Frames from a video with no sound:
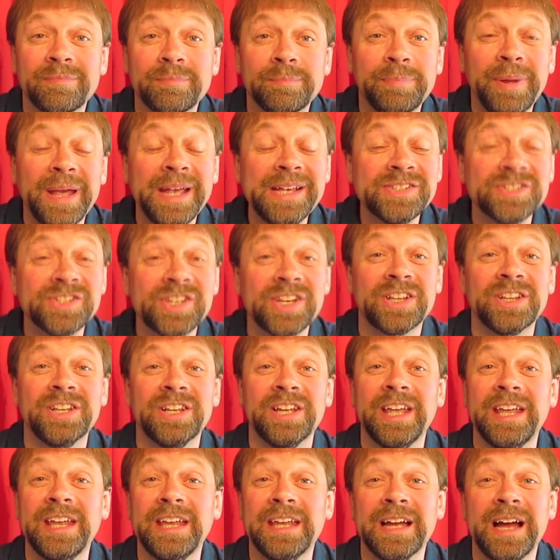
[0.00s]

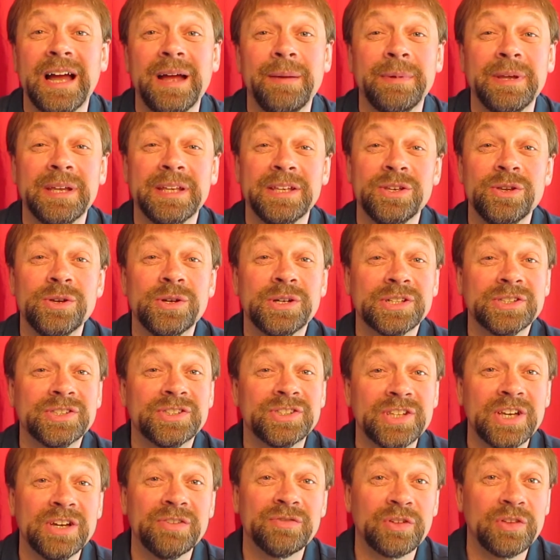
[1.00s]
basically, I mean, you can
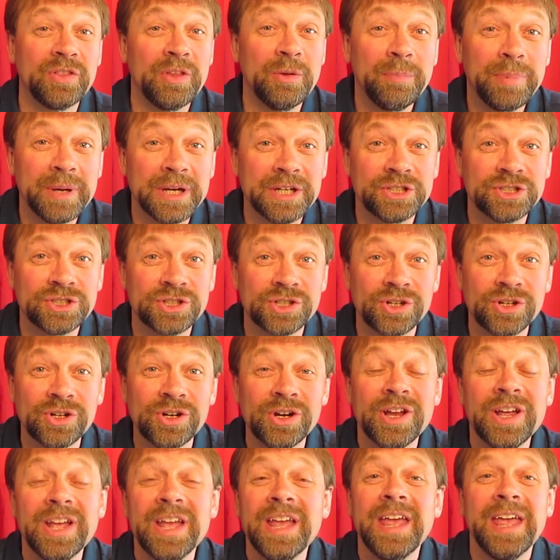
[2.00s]
see from the
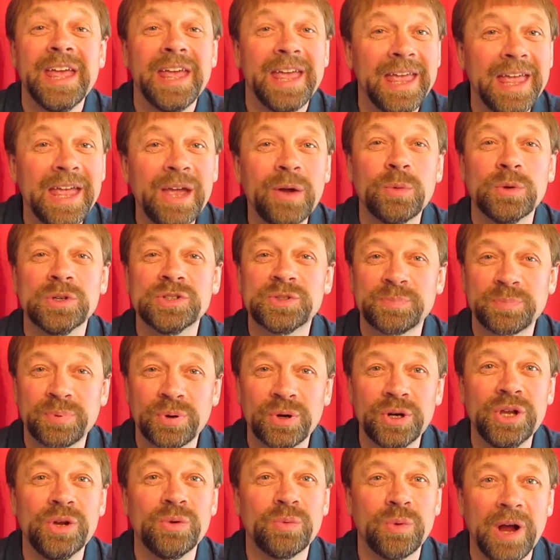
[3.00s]
picture it was
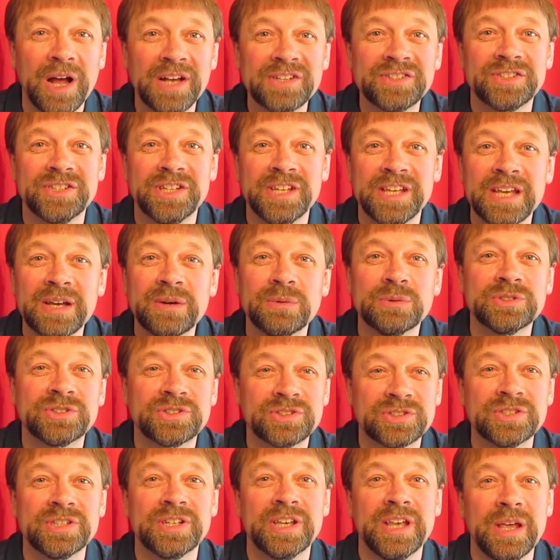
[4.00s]
pretty rusty. It
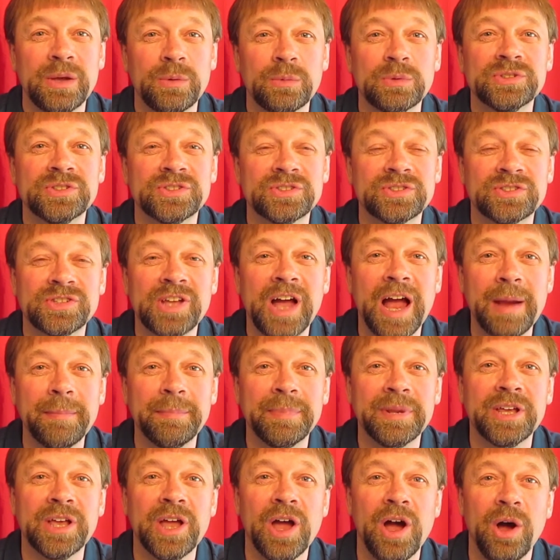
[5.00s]
was
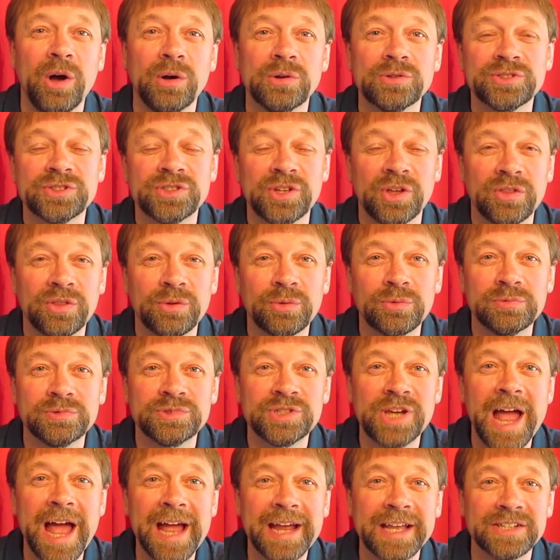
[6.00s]
time to go. So the
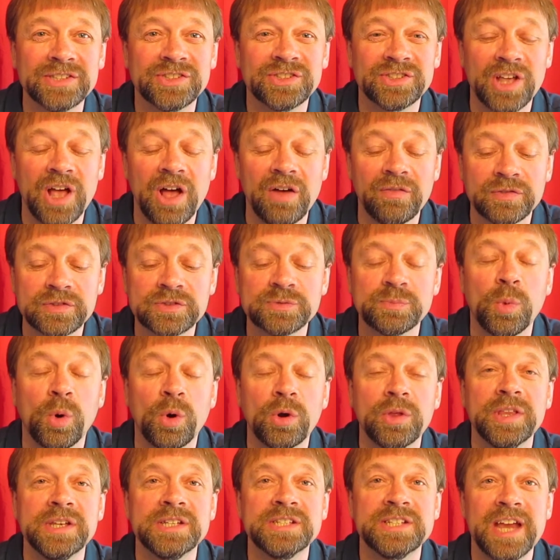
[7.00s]
jack itself is
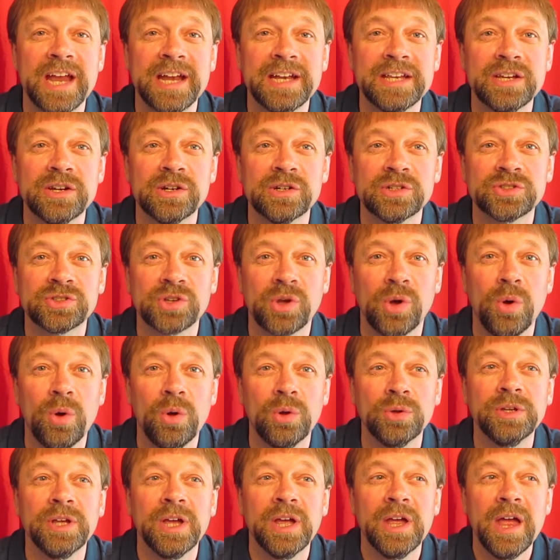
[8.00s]
more than 10 years
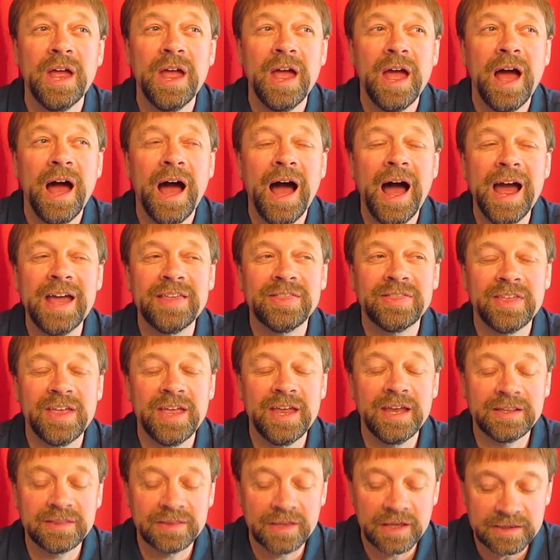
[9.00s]
old. I
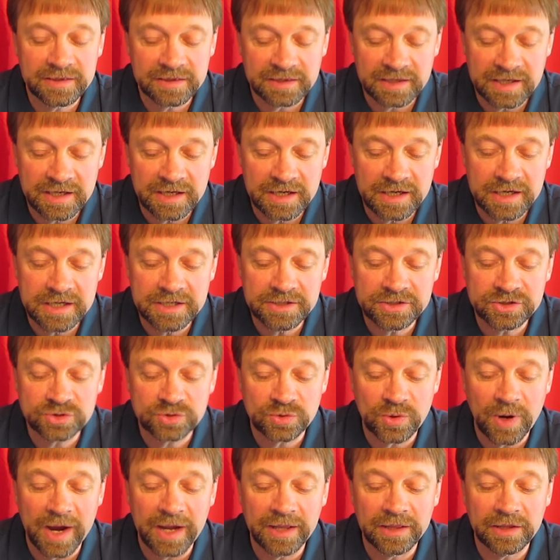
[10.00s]
think that the
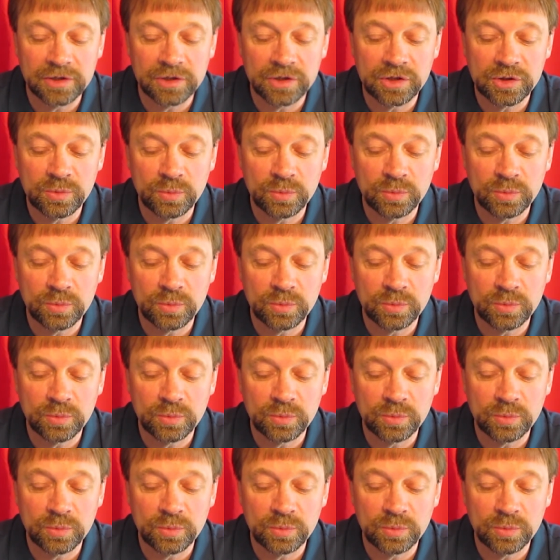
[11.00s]
trailer